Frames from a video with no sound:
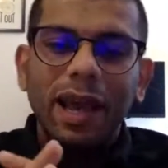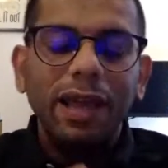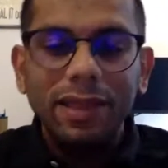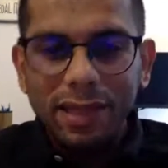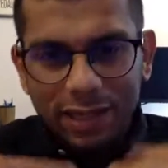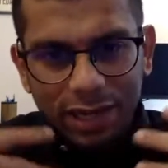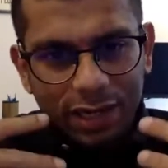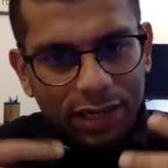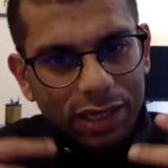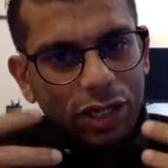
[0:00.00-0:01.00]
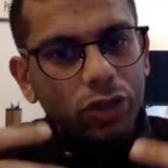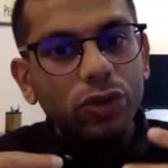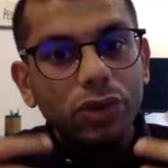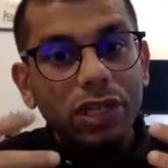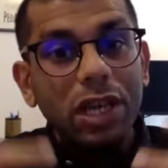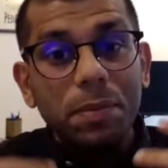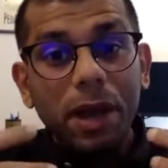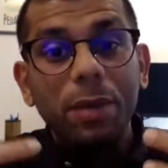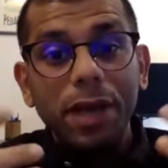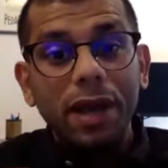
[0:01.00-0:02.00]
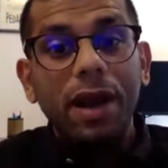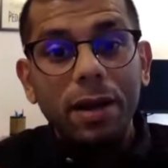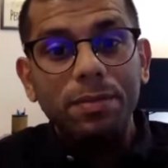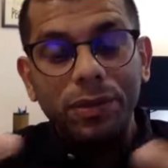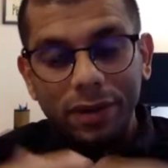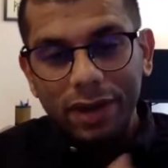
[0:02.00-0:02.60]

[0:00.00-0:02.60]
And these kind of issues keep coming up.